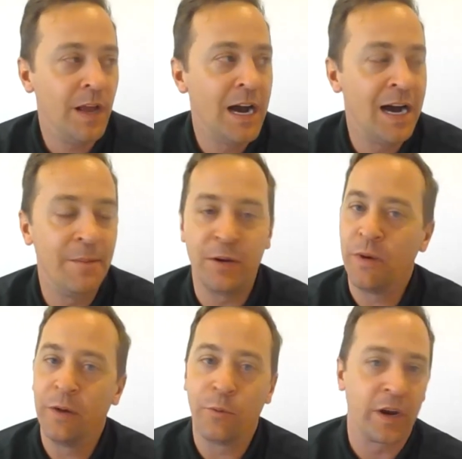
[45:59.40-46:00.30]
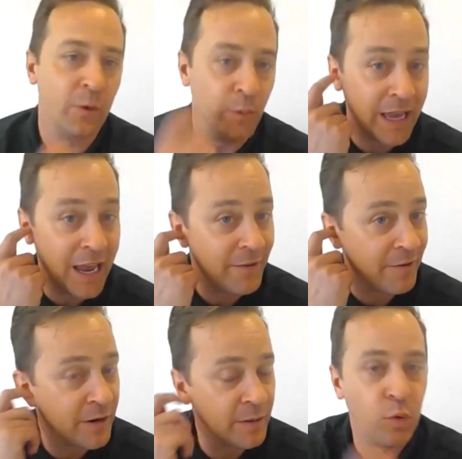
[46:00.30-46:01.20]
And we gave
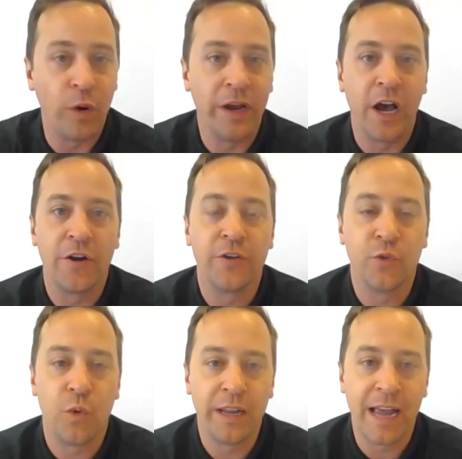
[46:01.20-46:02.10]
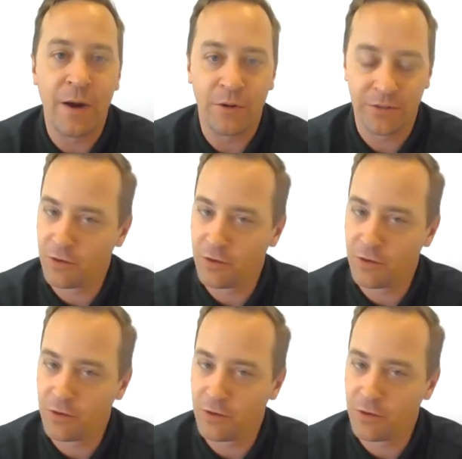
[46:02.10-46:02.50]
every employee 120 hours,